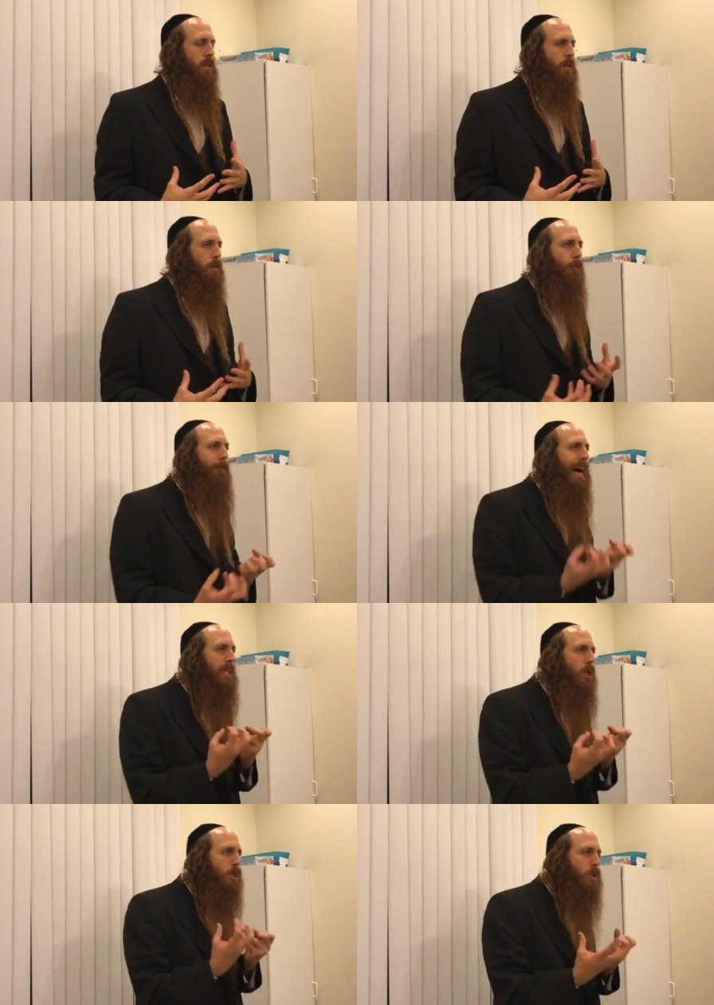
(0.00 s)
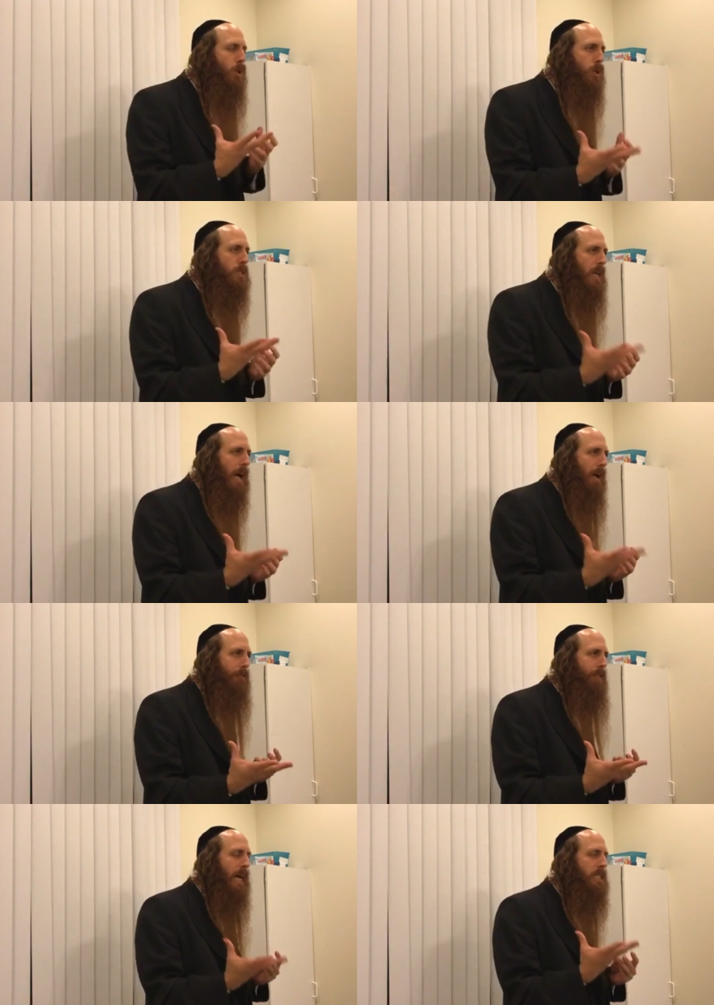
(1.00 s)
To find your true
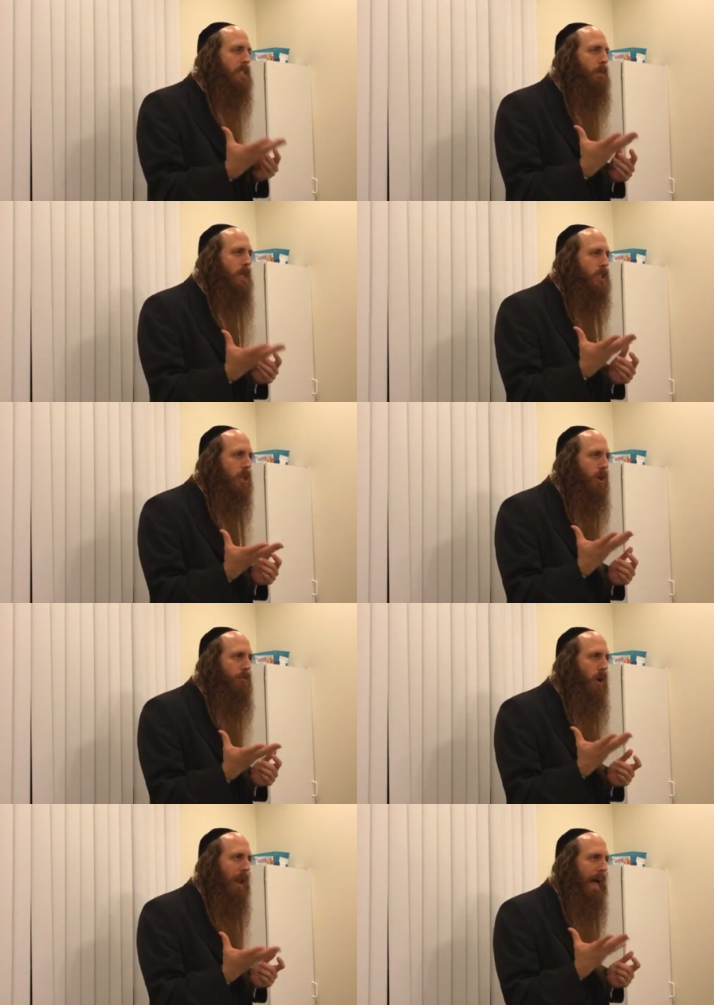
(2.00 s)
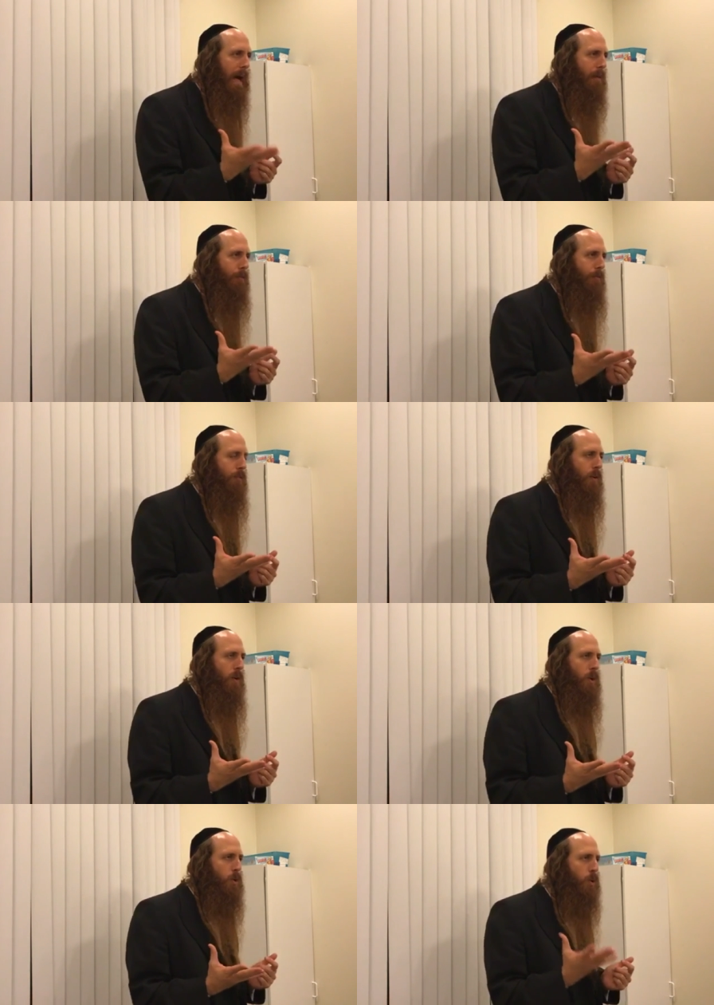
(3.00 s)
self, that's the mission of your life.
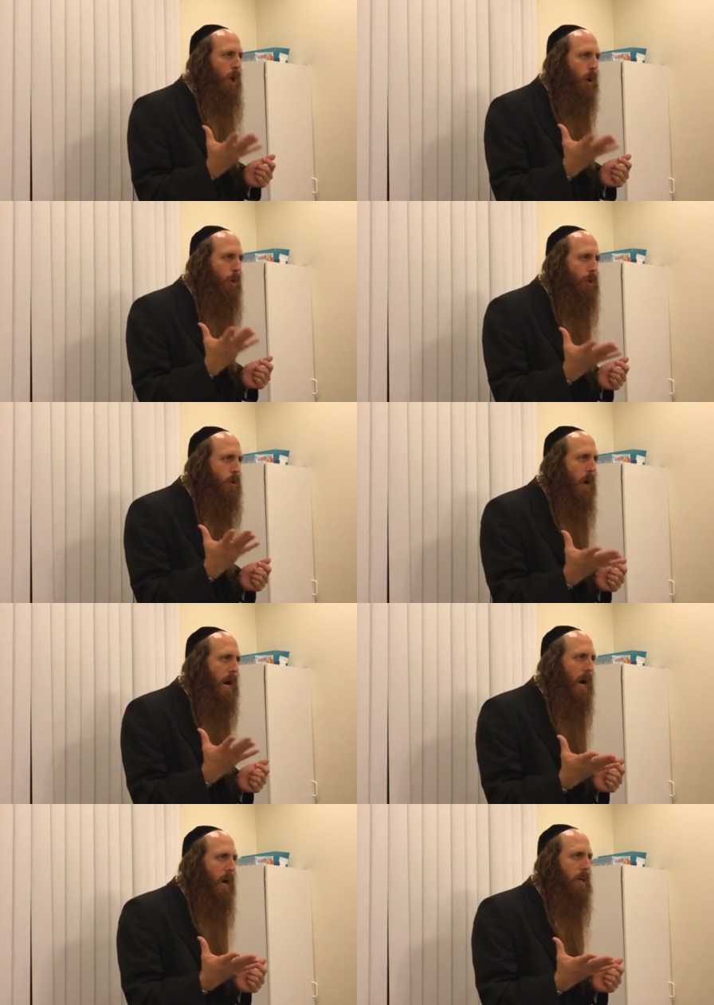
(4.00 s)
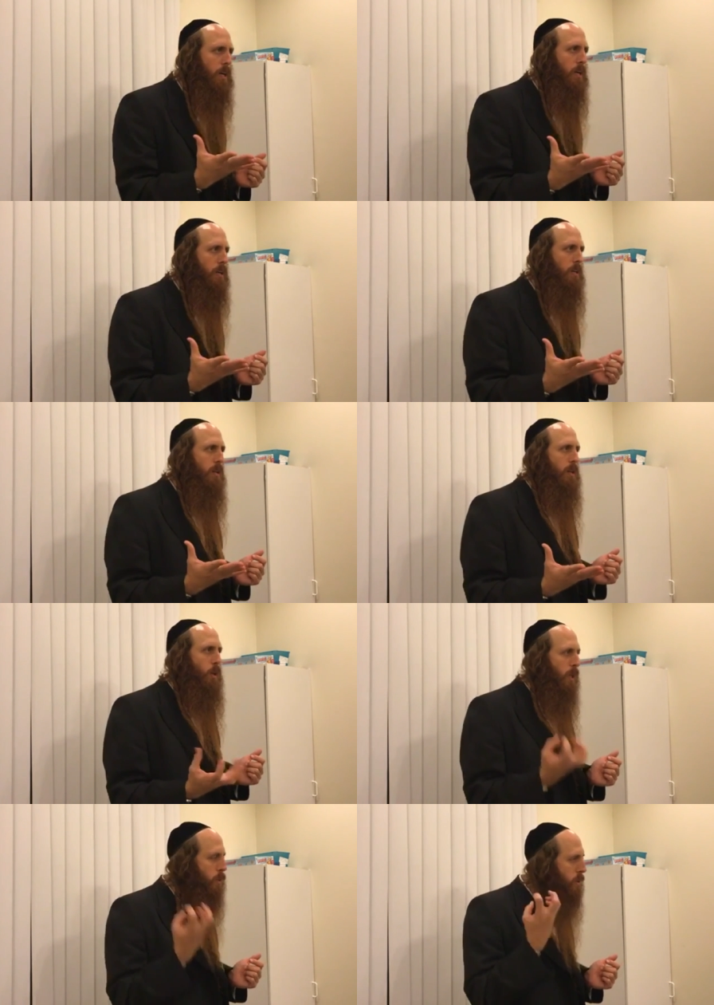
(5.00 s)
To know who you are. To
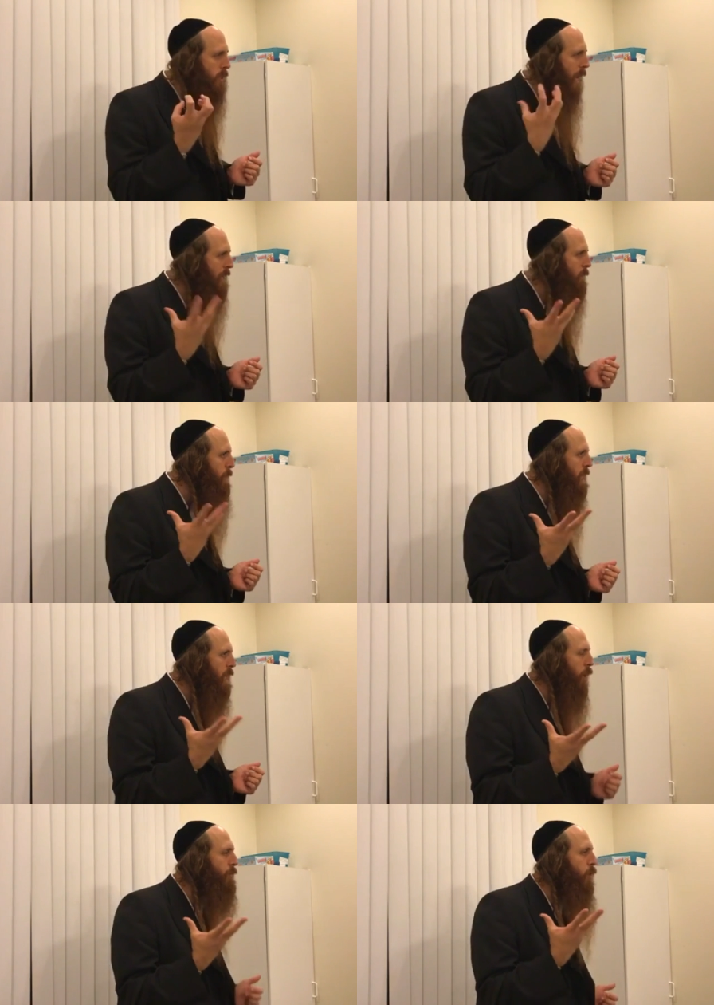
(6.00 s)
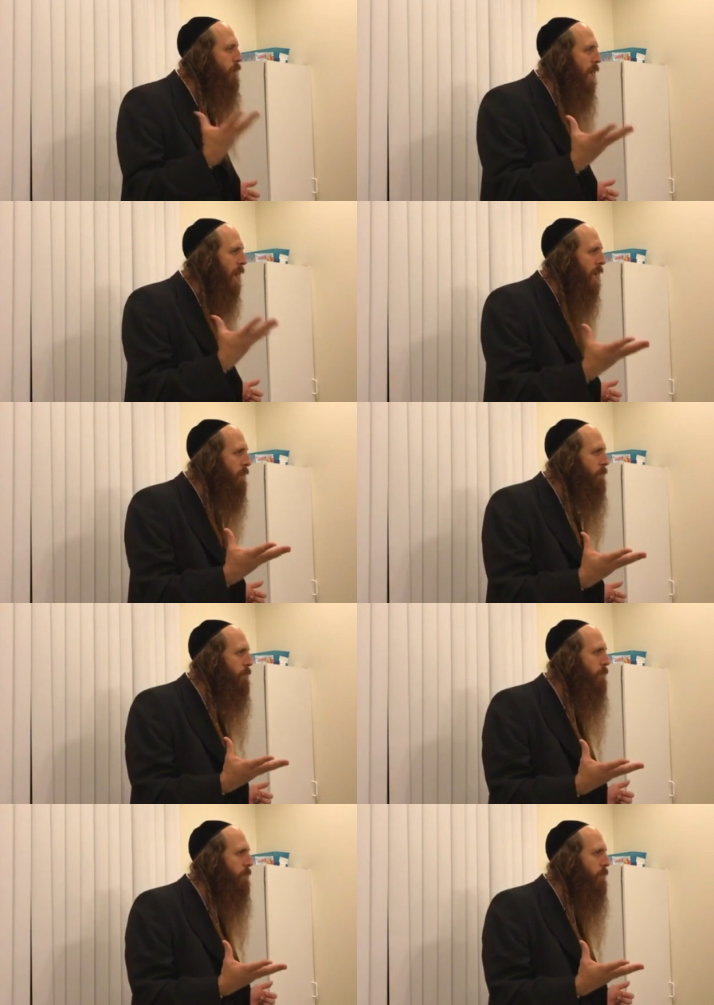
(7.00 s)
understand the meaning of your name.